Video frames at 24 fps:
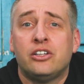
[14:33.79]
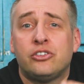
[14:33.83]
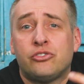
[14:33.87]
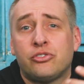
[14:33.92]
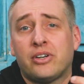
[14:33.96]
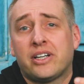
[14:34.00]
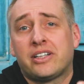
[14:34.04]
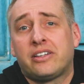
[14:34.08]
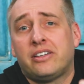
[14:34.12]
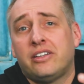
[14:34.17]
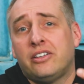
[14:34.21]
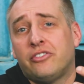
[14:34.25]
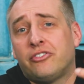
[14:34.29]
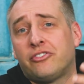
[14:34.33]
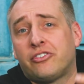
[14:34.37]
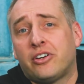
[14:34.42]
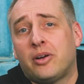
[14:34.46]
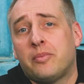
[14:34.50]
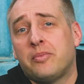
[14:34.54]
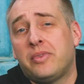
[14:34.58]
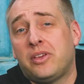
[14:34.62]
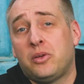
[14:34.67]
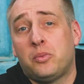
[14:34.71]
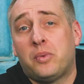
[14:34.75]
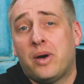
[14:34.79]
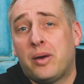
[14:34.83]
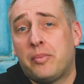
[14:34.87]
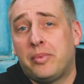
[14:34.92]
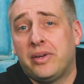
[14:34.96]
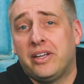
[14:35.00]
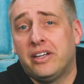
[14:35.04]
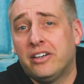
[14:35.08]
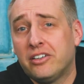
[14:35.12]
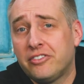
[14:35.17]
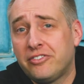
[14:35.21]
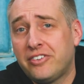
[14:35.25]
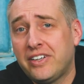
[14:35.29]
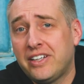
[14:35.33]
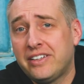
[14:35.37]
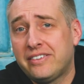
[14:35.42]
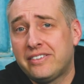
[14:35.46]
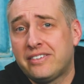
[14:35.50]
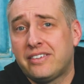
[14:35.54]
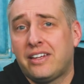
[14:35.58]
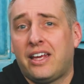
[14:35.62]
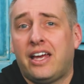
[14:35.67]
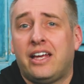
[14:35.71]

directly from the web interface,